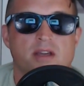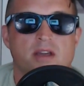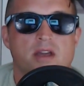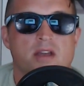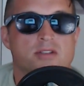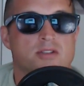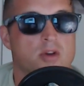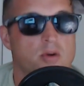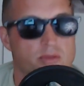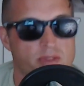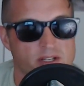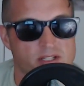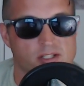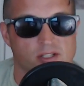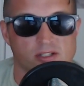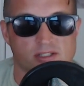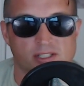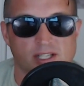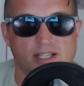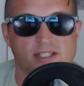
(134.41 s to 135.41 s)
So this
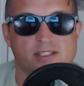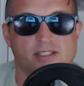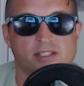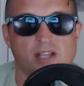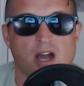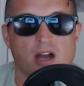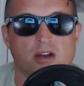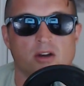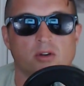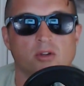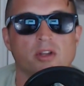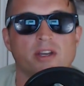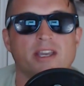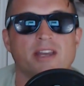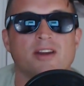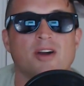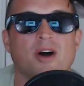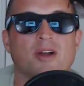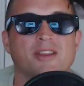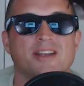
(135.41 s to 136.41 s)
looks like soccer. Look at
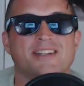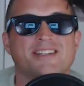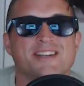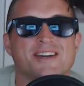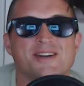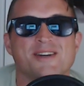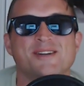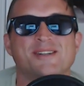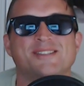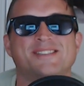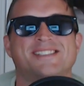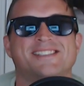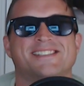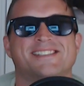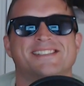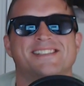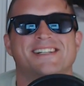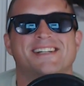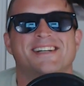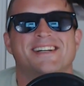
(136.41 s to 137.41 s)
all the dudes
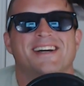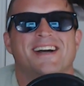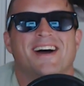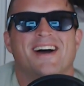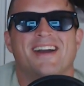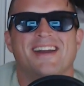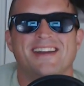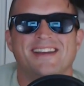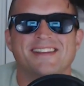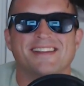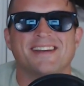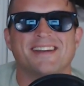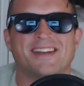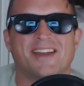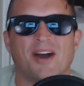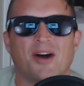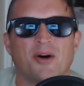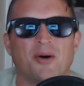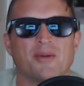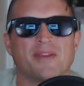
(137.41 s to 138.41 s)
in the
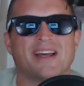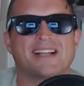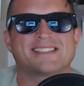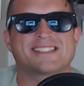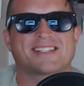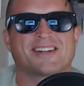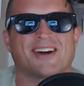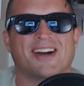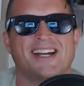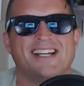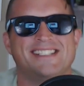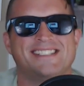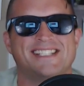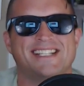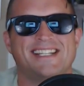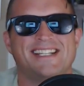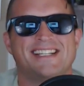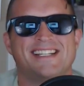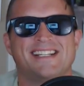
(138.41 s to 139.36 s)
goal. That's crazy.